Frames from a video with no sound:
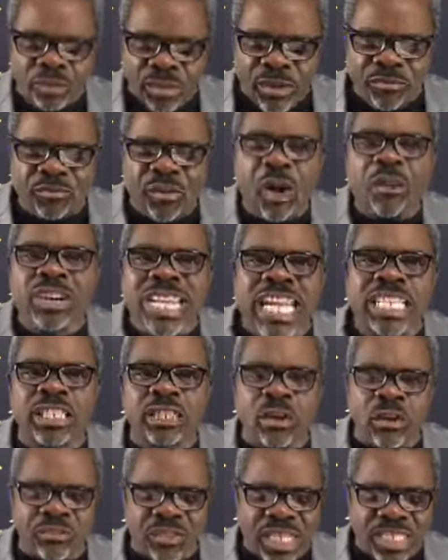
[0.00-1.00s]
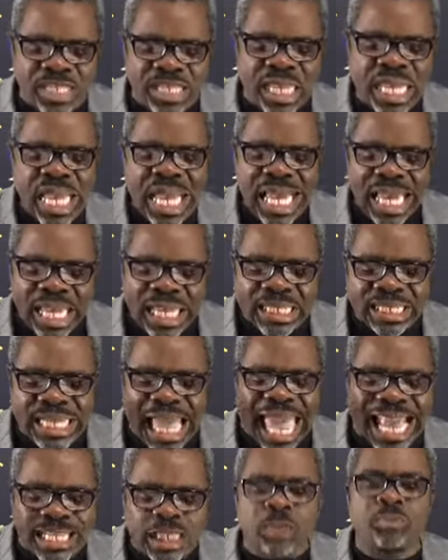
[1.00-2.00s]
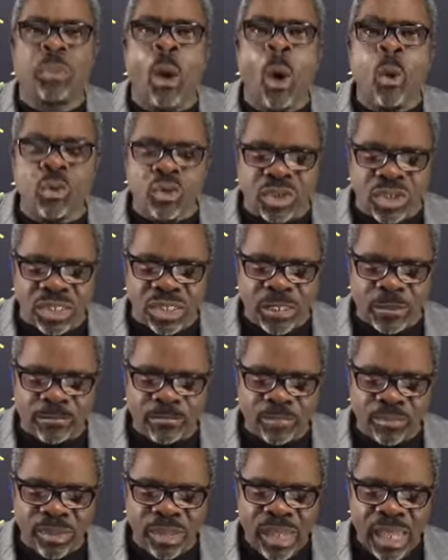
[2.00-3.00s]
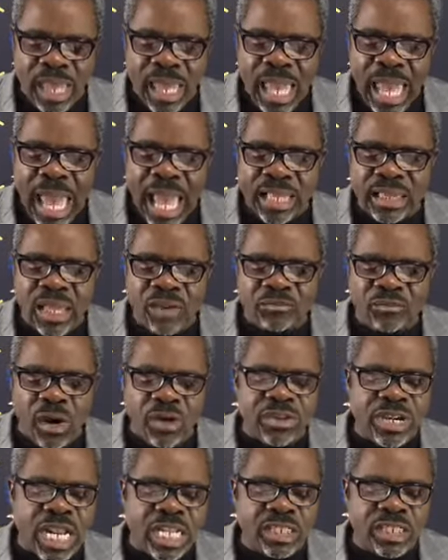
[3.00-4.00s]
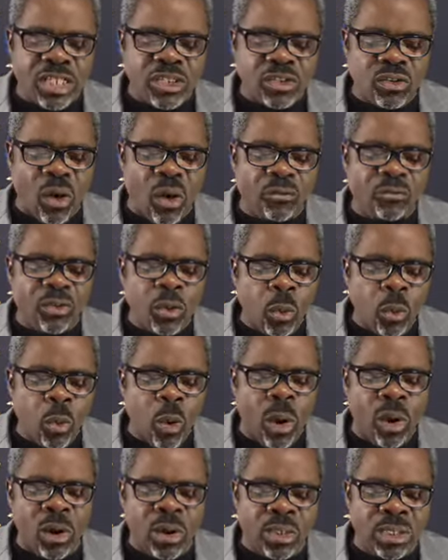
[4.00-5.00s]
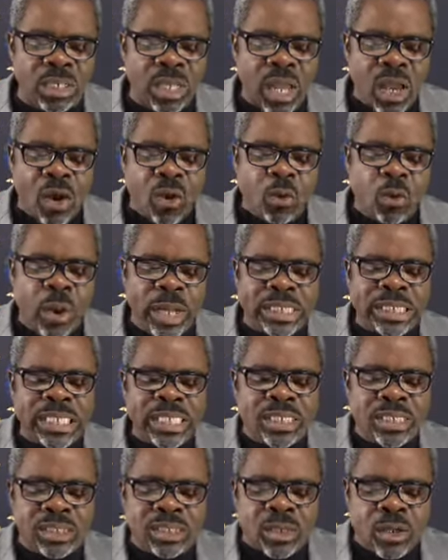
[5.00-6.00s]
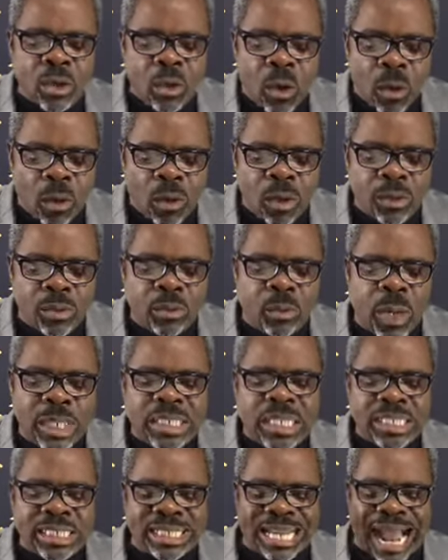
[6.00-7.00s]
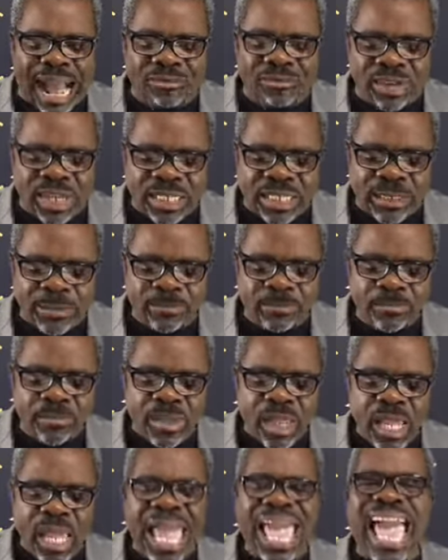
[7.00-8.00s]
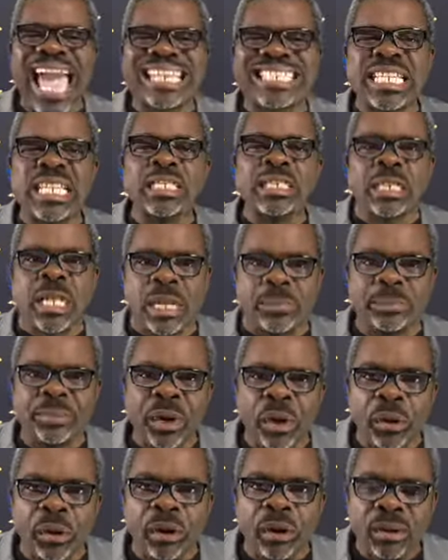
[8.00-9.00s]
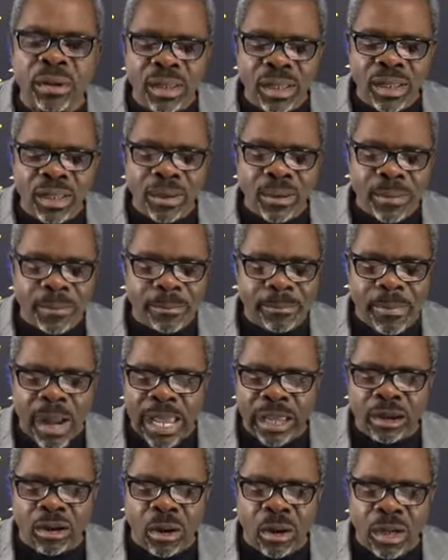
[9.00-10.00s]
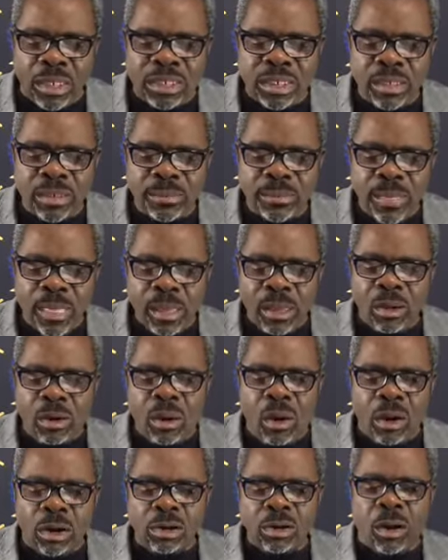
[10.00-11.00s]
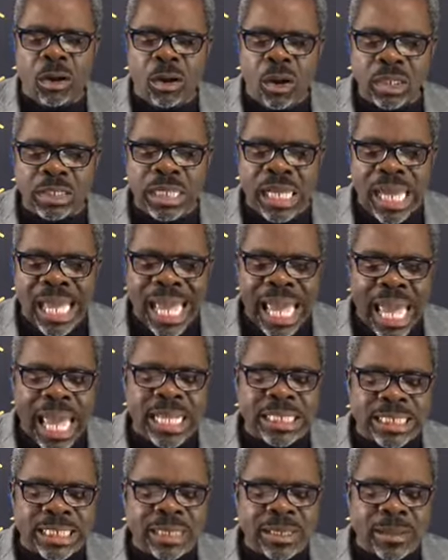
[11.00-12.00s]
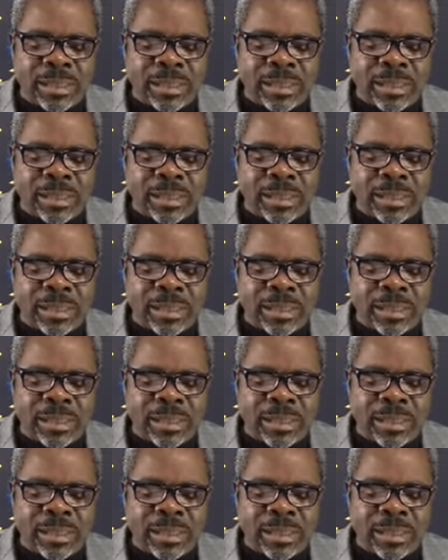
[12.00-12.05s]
foundation of the sea is exposed. And the foundations of the world were discovered at his rebuke, my God. O Lord, at